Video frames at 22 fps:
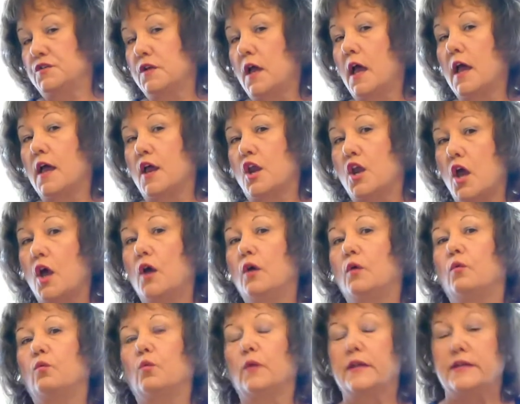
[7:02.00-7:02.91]
not
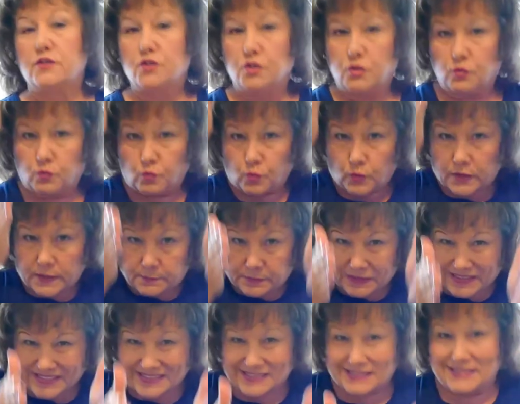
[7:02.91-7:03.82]
only to
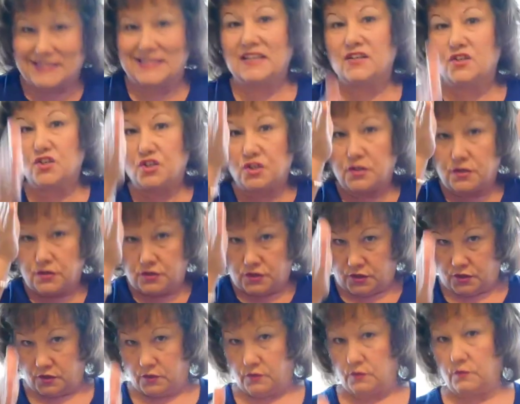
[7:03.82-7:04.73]
reposition
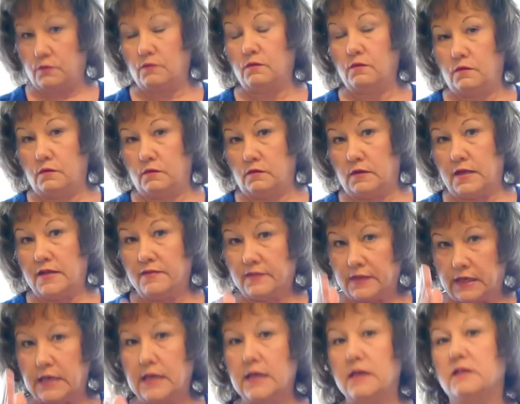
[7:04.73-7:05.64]
you in
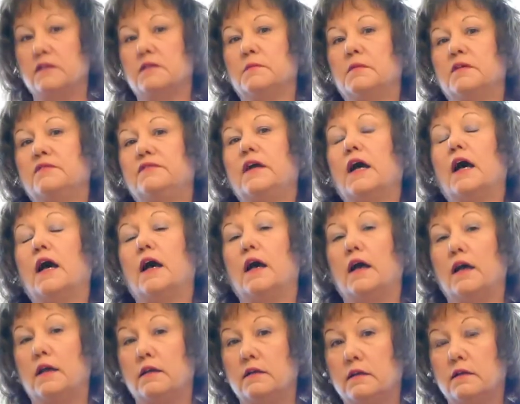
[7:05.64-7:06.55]
the kingdom of
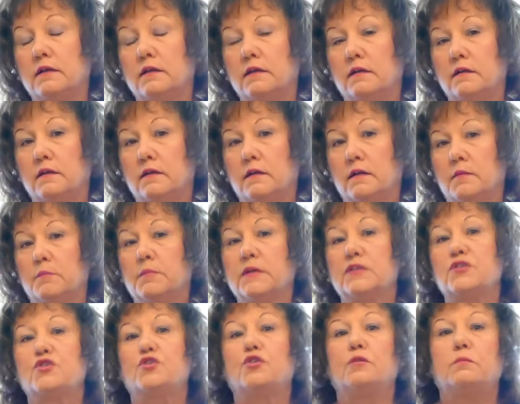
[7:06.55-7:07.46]
God,
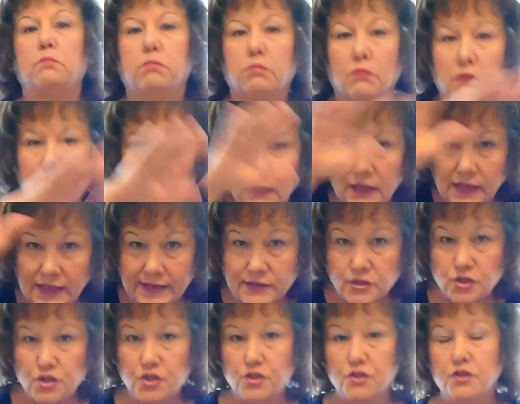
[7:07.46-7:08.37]
but to
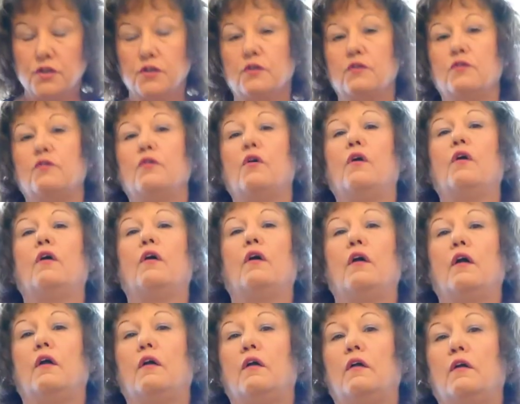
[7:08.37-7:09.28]
bless you
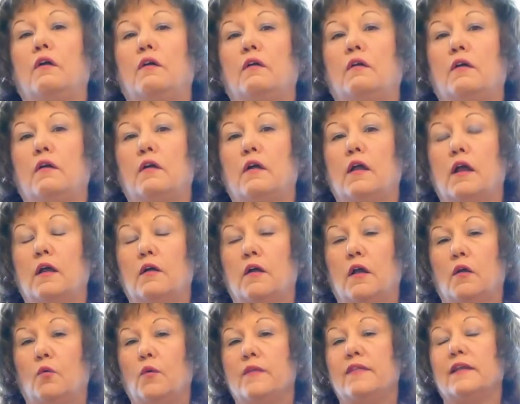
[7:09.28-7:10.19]

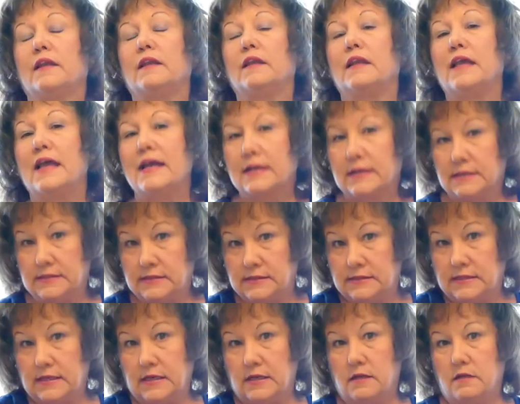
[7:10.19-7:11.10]
with a
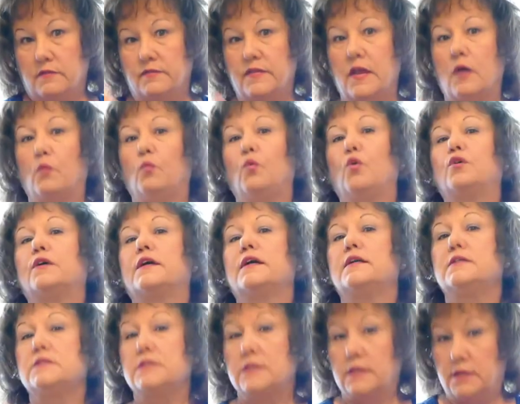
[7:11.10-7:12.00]
legacy that will
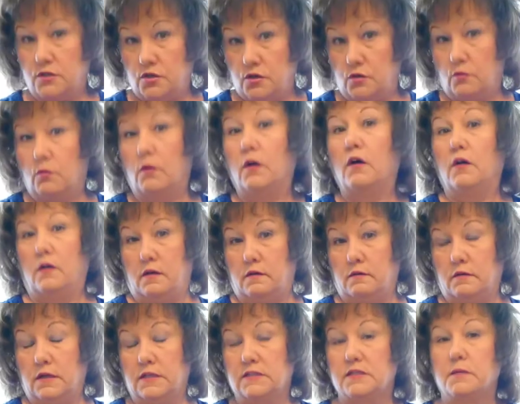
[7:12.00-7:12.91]
continue
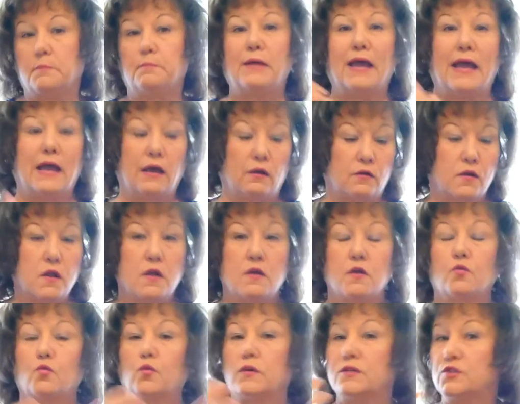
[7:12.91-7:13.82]
on. It's about
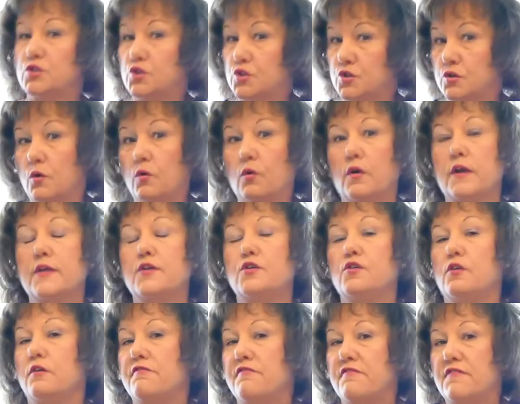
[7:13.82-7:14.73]
restoring
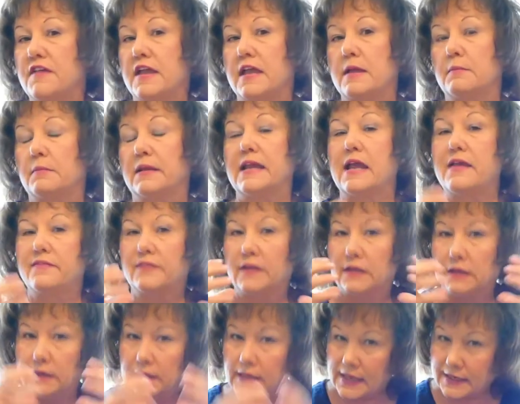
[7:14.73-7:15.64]
your family and
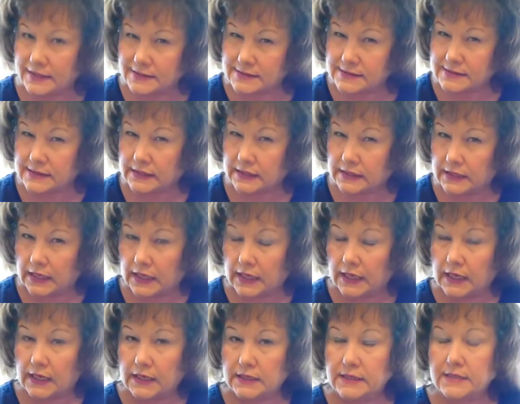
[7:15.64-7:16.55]
the legacy
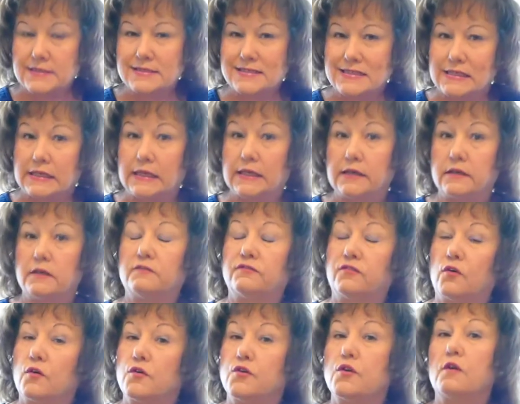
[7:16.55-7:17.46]
God intended
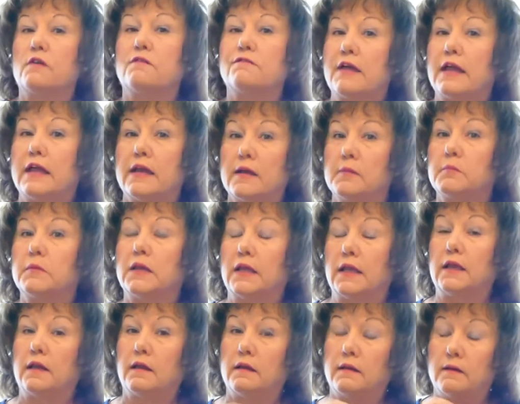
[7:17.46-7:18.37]
for your
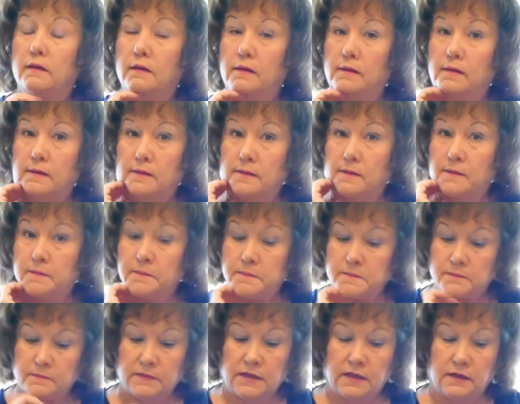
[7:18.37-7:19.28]
family.
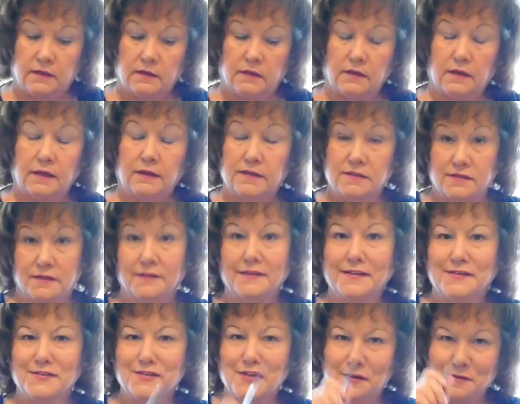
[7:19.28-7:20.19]
Let's
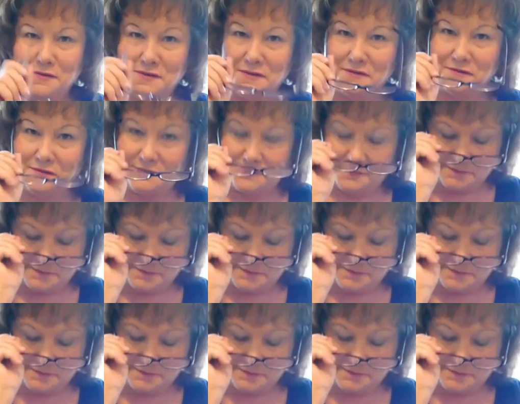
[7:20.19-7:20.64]
look at Joseph.